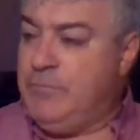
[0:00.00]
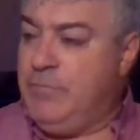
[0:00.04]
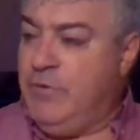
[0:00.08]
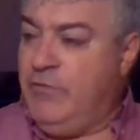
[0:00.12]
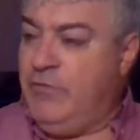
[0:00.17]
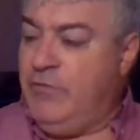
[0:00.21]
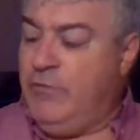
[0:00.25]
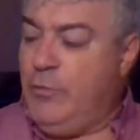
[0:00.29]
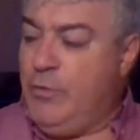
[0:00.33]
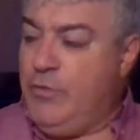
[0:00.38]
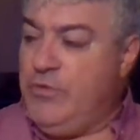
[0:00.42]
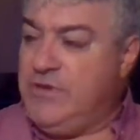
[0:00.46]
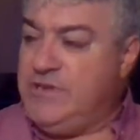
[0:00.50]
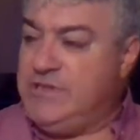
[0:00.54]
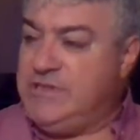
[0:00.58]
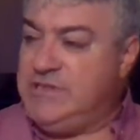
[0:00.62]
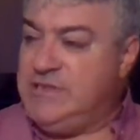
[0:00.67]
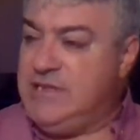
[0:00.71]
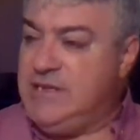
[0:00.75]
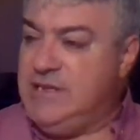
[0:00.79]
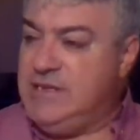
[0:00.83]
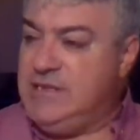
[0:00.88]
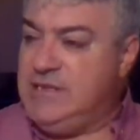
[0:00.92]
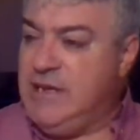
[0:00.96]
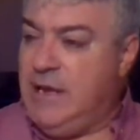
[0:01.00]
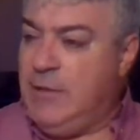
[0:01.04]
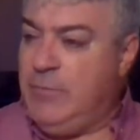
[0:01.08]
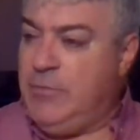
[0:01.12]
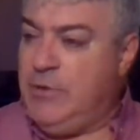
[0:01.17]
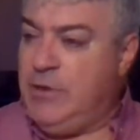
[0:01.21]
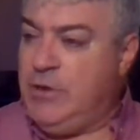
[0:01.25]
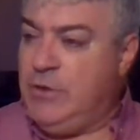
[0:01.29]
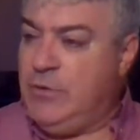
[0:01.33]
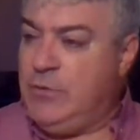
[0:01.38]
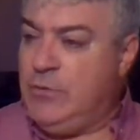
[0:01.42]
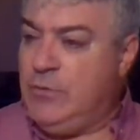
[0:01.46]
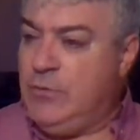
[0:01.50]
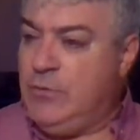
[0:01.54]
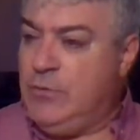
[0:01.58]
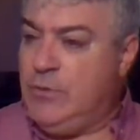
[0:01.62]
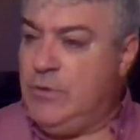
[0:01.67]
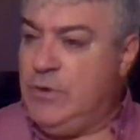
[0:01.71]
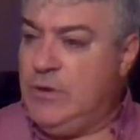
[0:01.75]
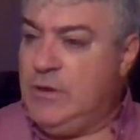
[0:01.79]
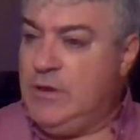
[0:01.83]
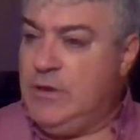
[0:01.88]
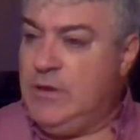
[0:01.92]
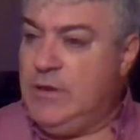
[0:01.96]
before the
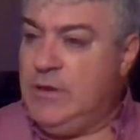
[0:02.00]
CW,